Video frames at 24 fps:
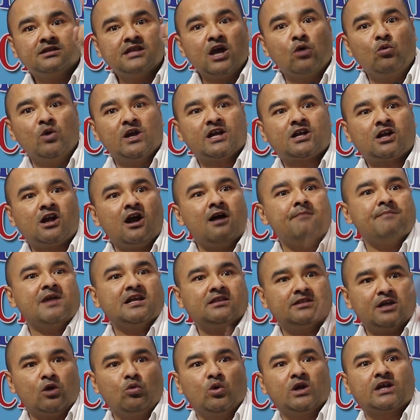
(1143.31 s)
they will come
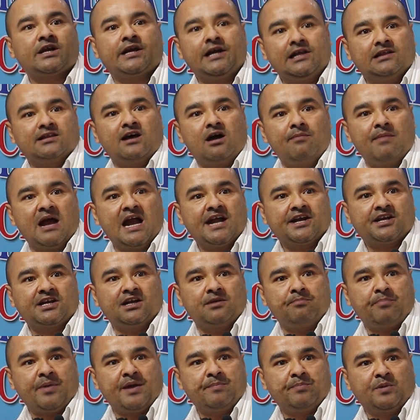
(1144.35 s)
and they will kill the
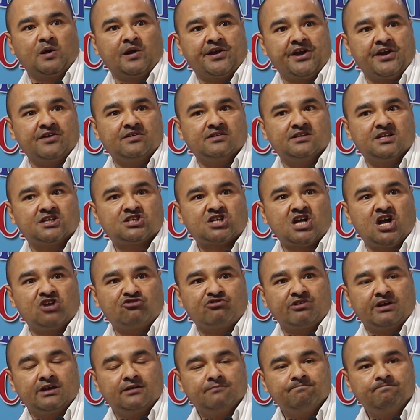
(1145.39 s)
American people here in this
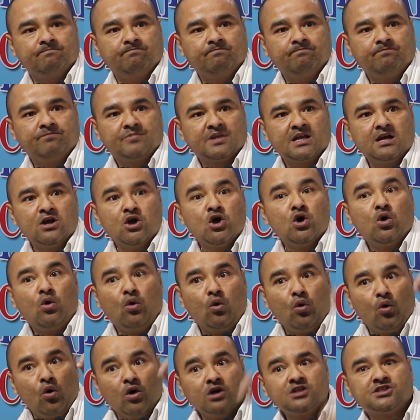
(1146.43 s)
country.
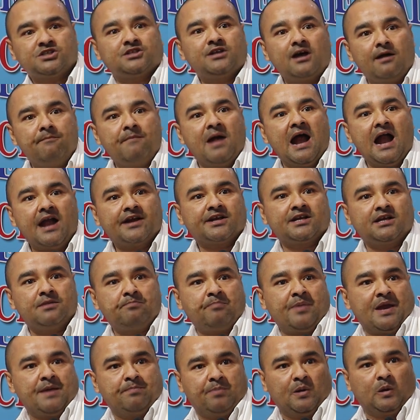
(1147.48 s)
Once the
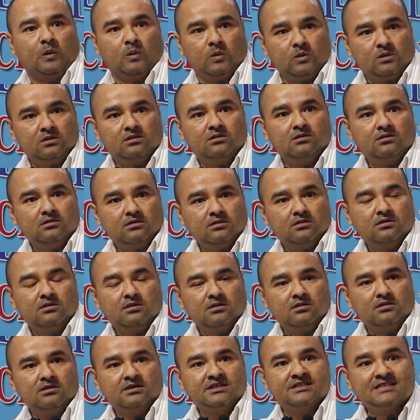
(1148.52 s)
American people
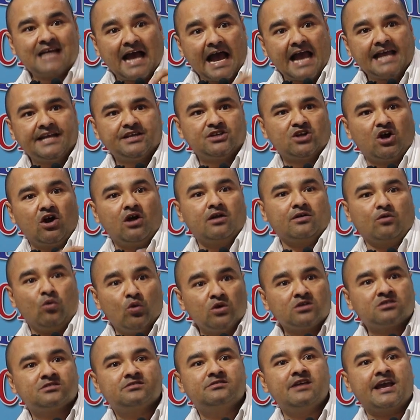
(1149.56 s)
died
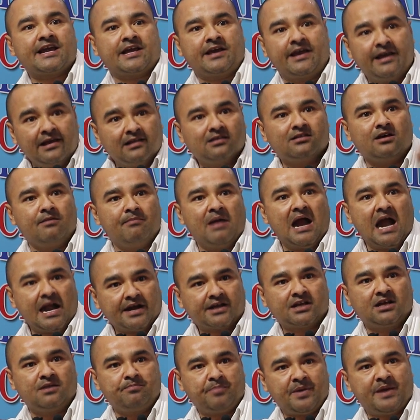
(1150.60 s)
or once they killed the
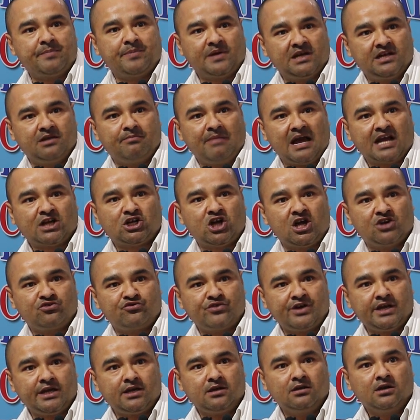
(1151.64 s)
American people in my
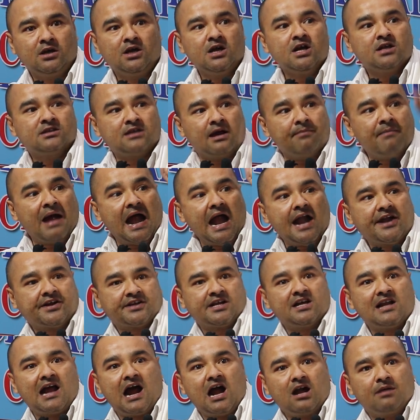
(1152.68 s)
country, the
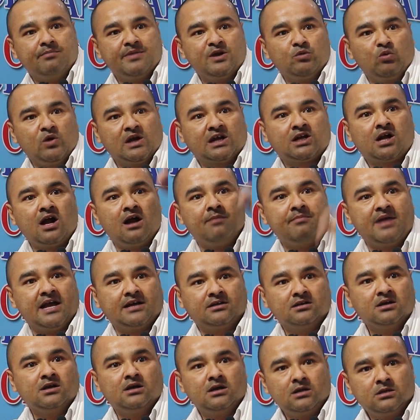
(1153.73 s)
American army will come
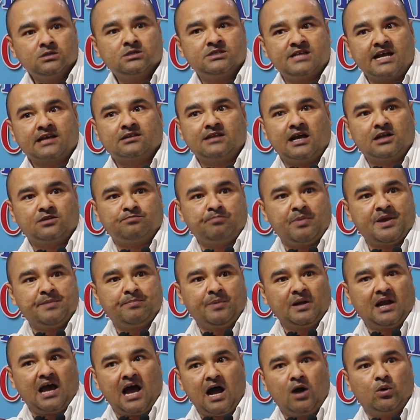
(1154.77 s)
and take that
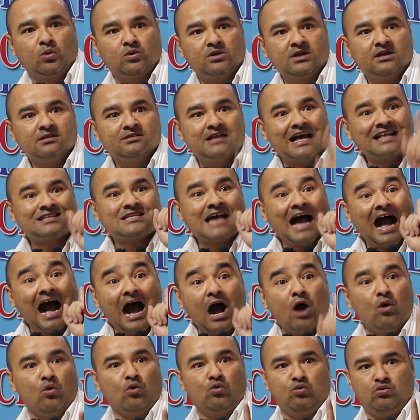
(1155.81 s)
people out. That's
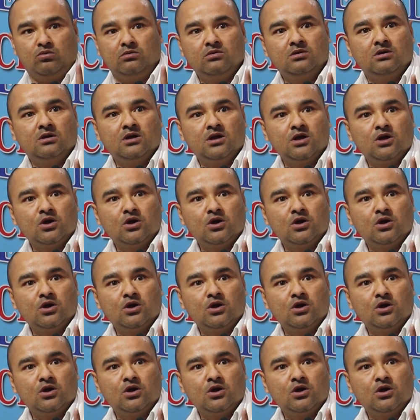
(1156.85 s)
how